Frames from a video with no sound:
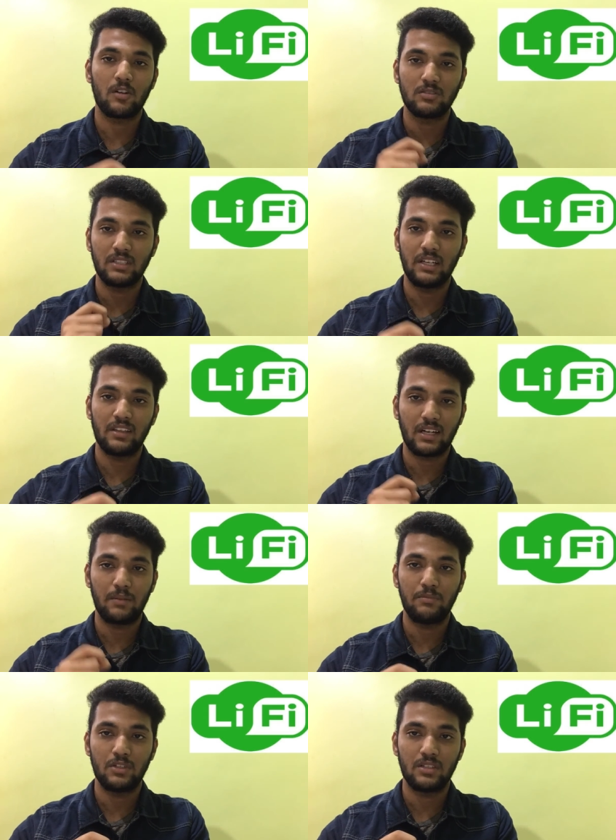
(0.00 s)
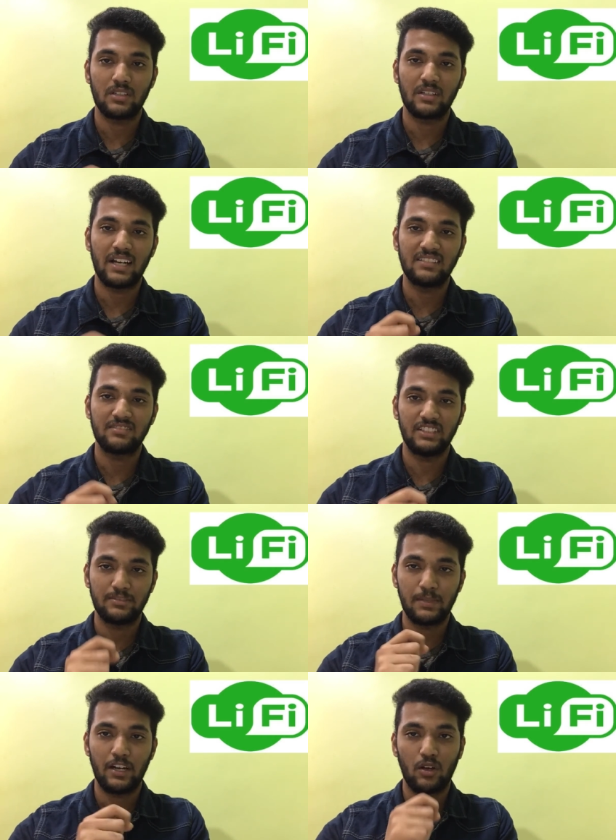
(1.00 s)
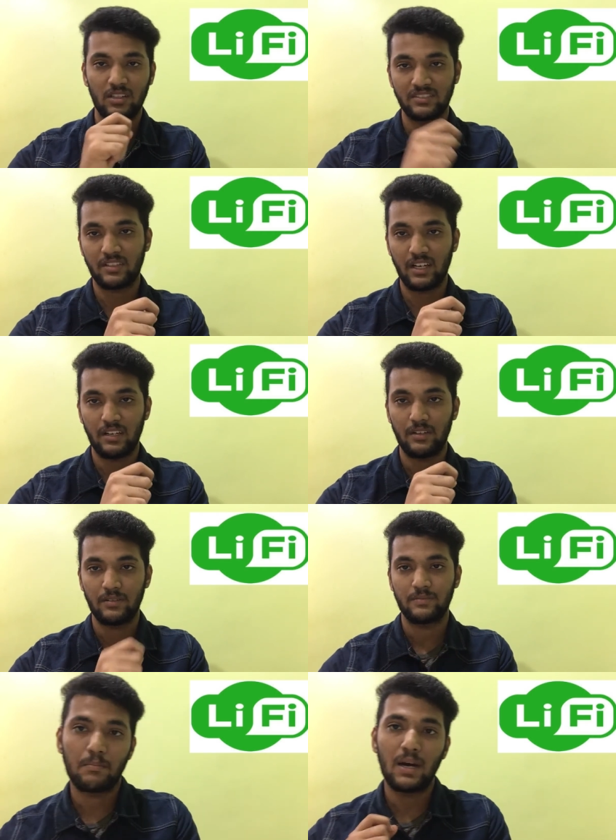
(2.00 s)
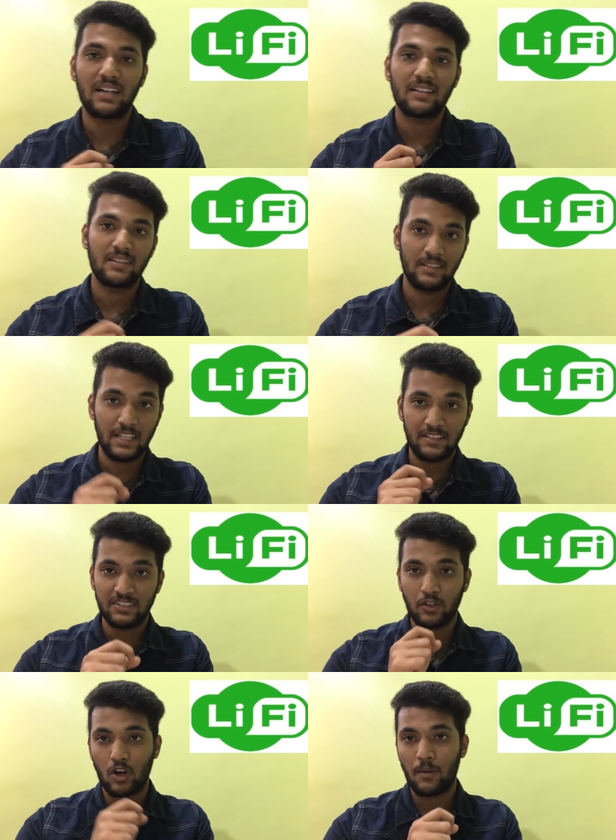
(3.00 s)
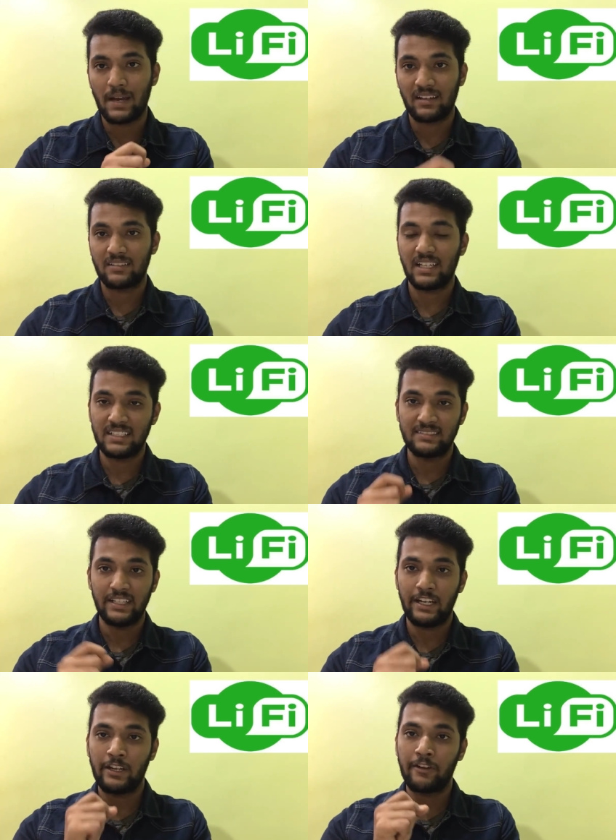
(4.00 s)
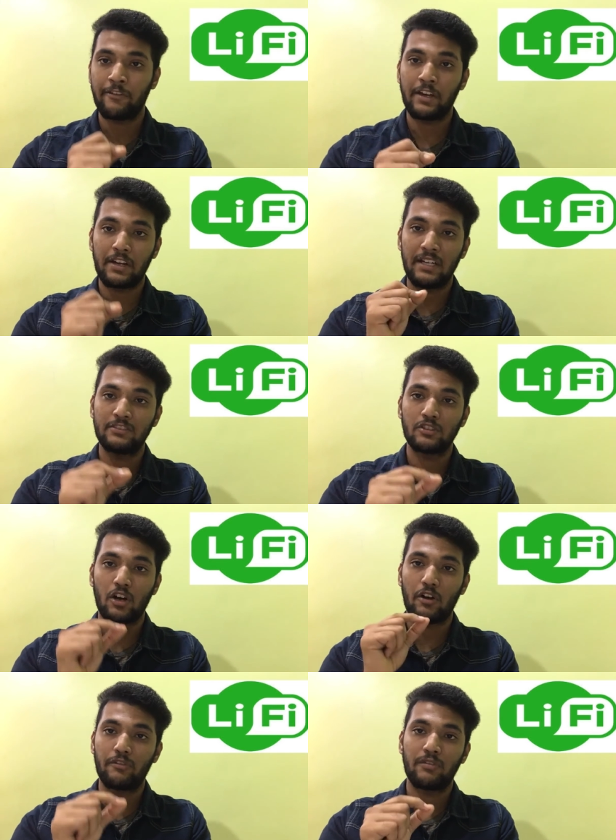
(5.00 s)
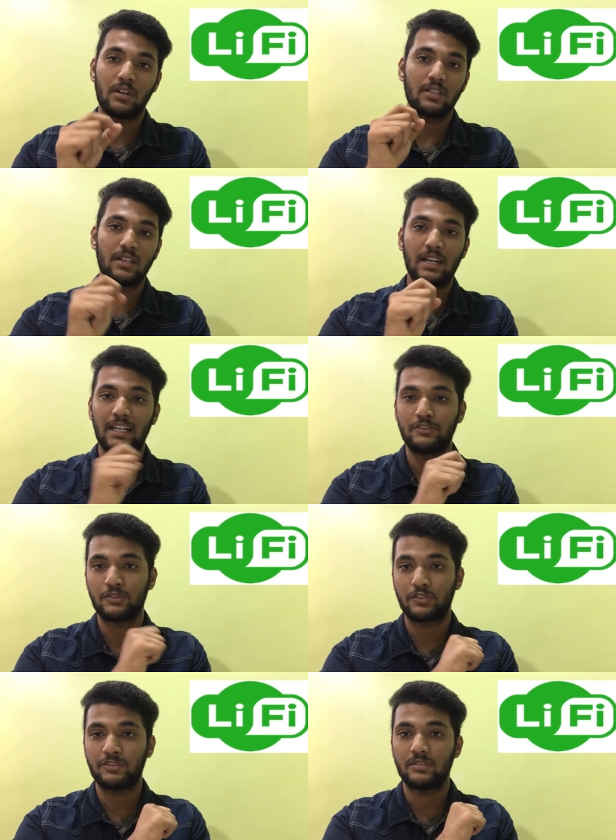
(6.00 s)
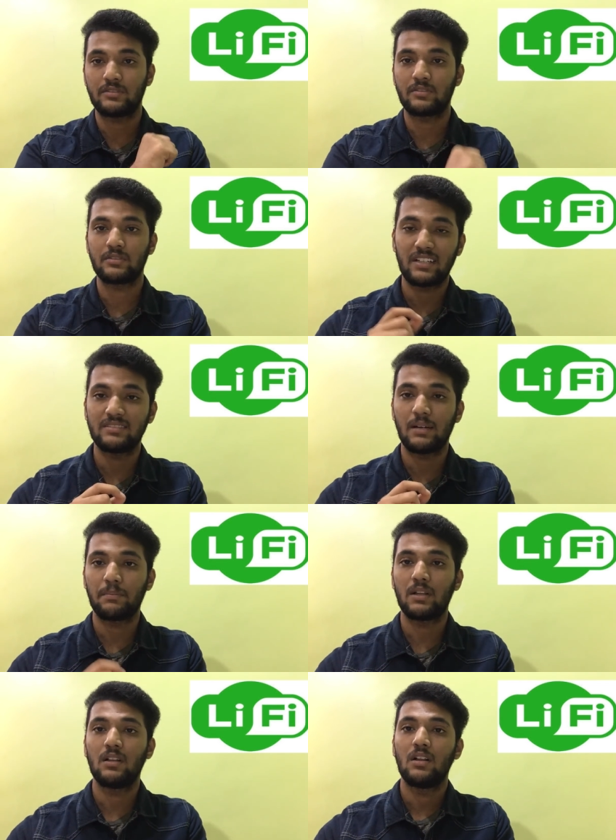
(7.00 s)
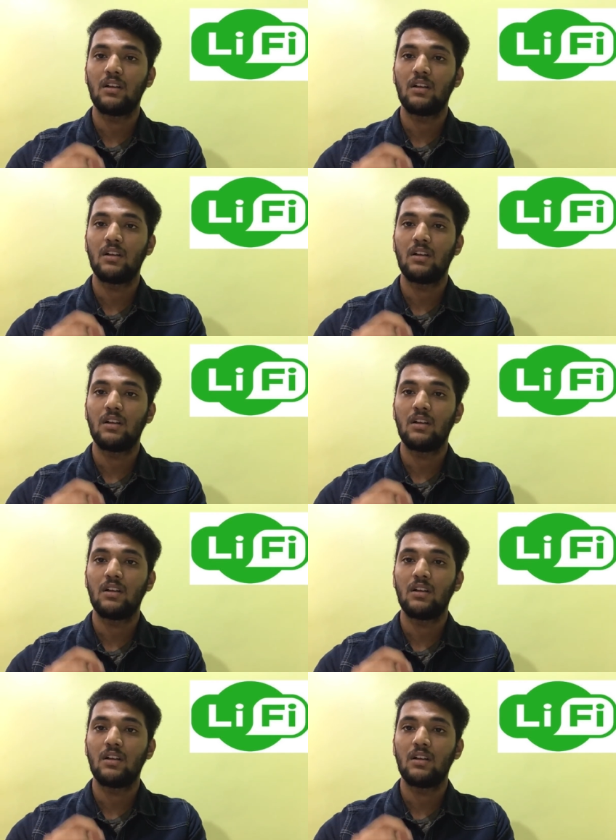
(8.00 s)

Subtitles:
browsing in the computer gets displayed on the screen. But there is a drawback, that is interference of other light sources. For example,